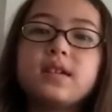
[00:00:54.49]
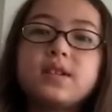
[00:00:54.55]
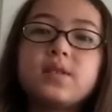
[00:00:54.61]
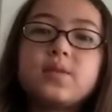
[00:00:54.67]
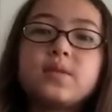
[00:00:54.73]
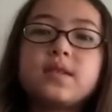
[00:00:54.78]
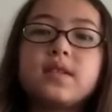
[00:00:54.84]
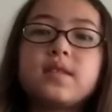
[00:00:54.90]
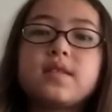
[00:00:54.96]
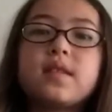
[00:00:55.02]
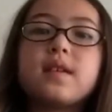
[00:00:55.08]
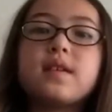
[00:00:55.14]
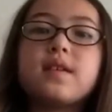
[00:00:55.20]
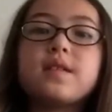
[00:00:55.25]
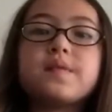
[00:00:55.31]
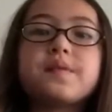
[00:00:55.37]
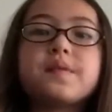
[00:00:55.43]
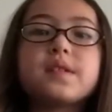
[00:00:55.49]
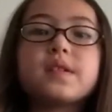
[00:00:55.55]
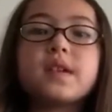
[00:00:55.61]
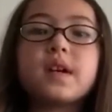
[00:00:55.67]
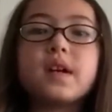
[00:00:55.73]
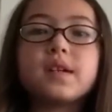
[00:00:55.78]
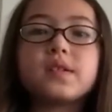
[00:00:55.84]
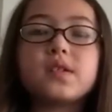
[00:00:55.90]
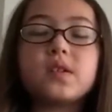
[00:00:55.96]
I just want to thank you for an
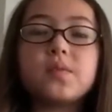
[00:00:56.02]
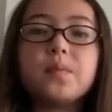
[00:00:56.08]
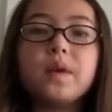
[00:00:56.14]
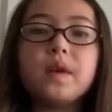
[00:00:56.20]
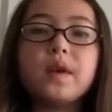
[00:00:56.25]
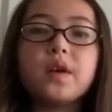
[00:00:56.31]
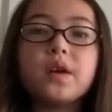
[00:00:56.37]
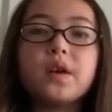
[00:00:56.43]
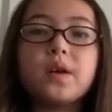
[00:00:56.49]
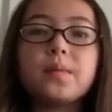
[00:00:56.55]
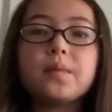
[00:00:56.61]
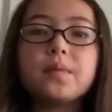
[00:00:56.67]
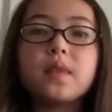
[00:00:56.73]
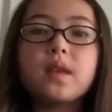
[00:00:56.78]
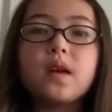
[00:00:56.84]
awesome year.